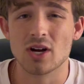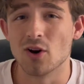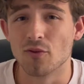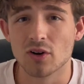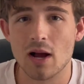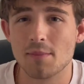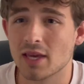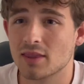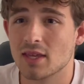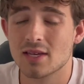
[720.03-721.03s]
overcomplicate
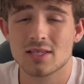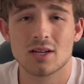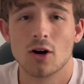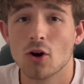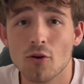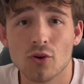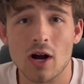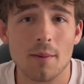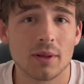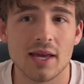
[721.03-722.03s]

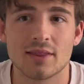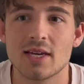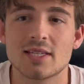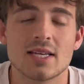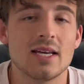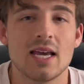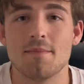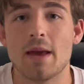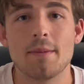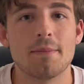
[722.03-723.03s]
things, and
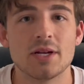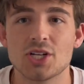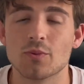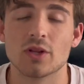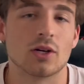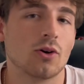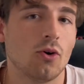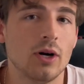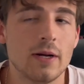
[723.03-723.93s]
maybe pitch in with a goal.